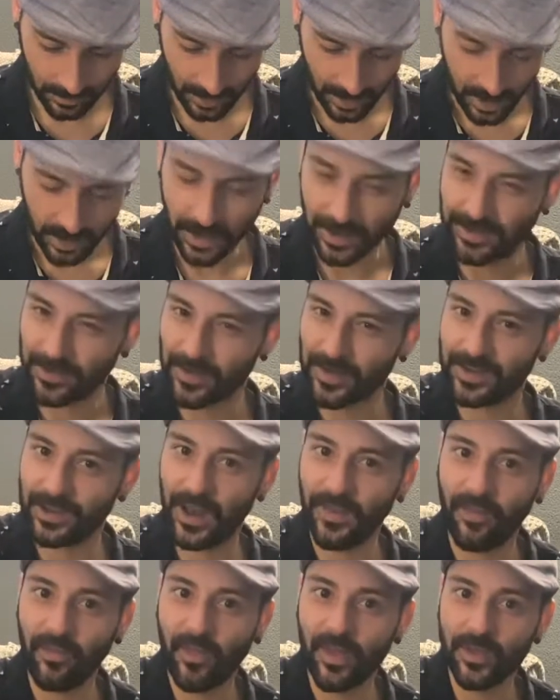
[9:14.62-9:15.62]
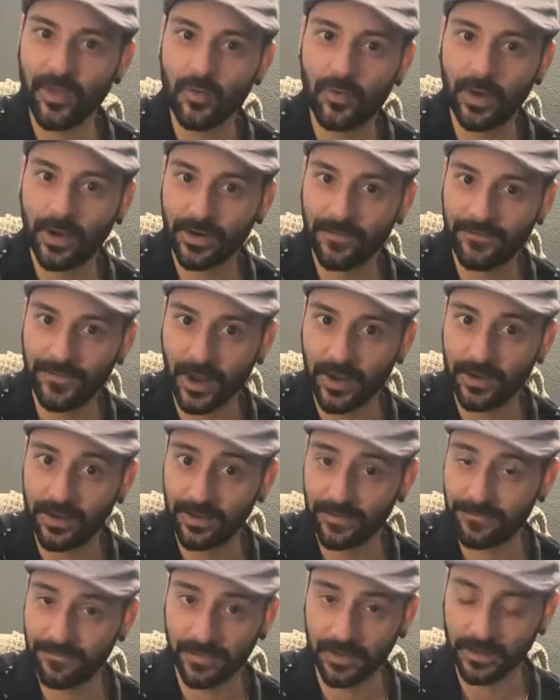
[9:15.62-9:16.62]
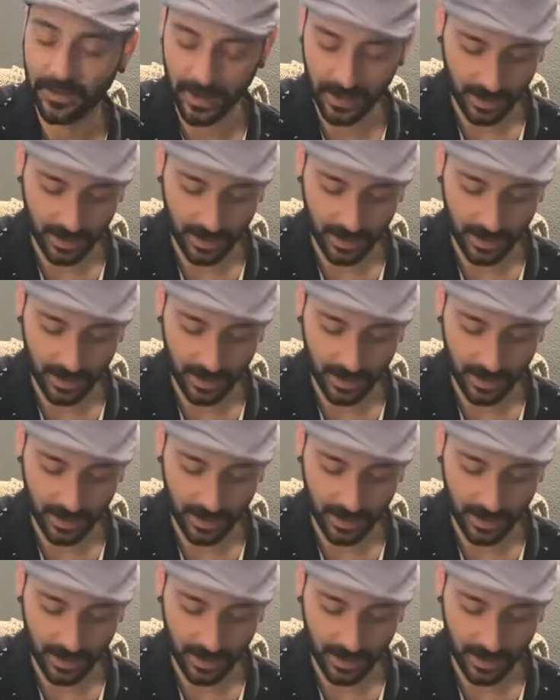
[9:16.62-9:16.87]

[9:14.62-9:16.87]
Like, there's nothing that you could have done differently.